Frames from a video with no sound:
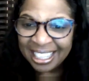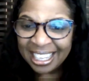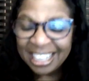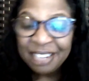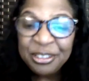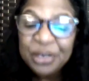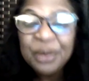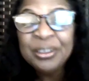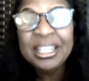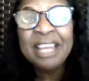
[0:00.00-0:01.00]
And if you
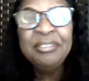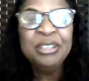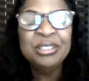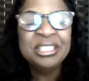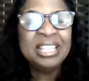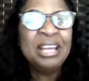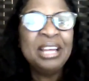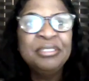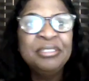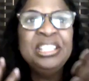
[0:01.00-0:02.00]
don't love
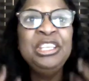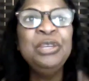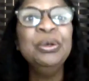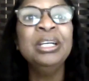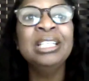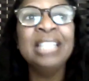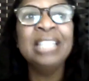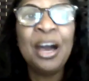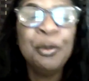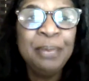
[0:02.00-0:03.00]
yourself, then you
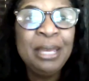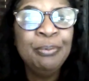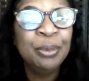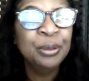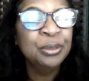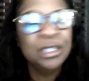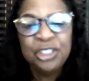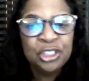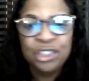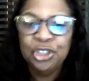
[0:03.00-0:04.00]
allow people to
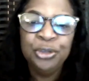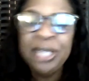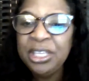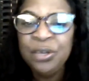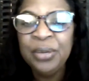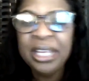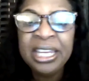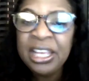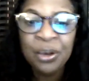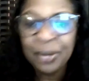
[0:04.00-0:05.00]
just treat you
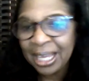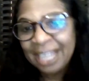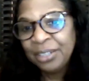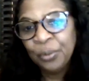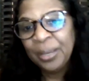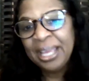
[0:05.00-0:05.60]
any old kind of way